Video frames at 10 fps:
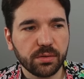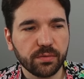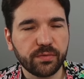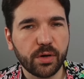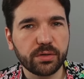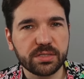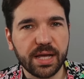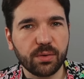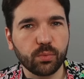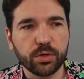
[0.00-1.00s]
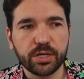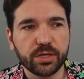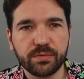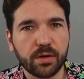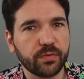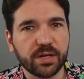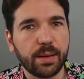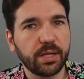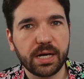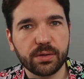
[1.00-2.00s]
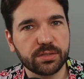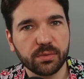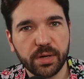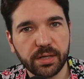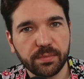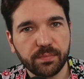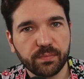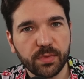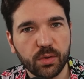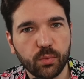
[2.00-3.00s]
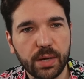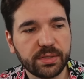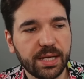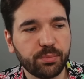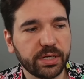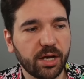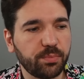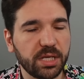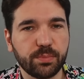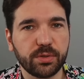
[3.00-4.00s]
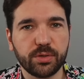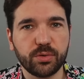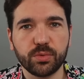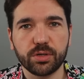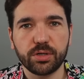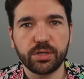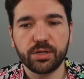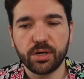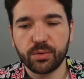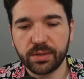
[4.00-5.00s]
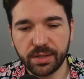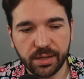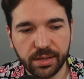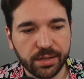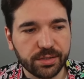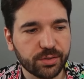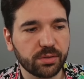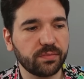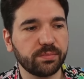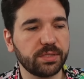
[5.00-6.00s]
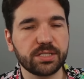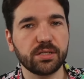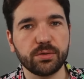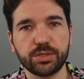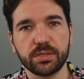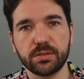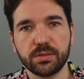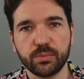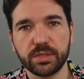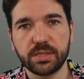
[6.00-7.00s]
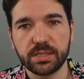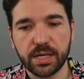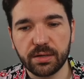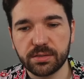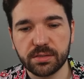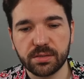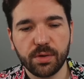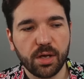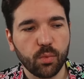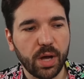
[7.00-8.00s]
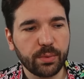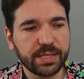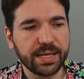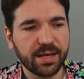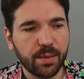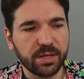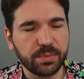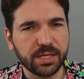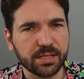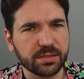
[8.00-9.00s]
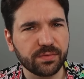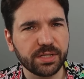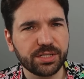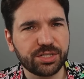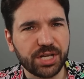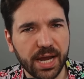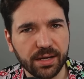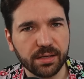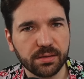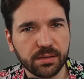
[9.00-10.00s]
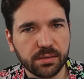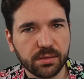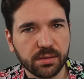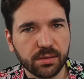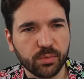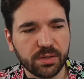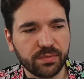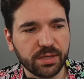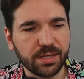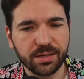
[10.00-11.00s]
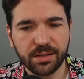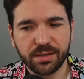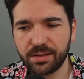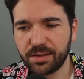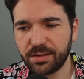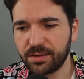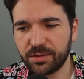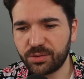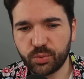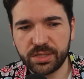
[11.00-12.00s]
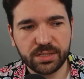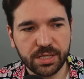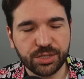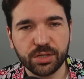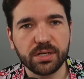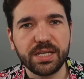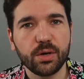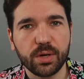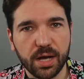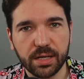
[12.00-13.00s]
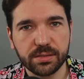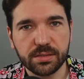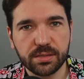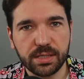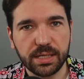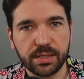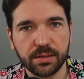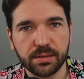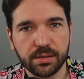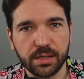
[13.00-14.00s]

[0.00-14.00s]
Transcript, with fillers: voters that weren't going to vote for Kamala Harris already? Why would that bring out people who were, you know, uh, sort of disillusioned with the entire system? Why would they come in because of Liz Cheney, one of the quintessential neocons in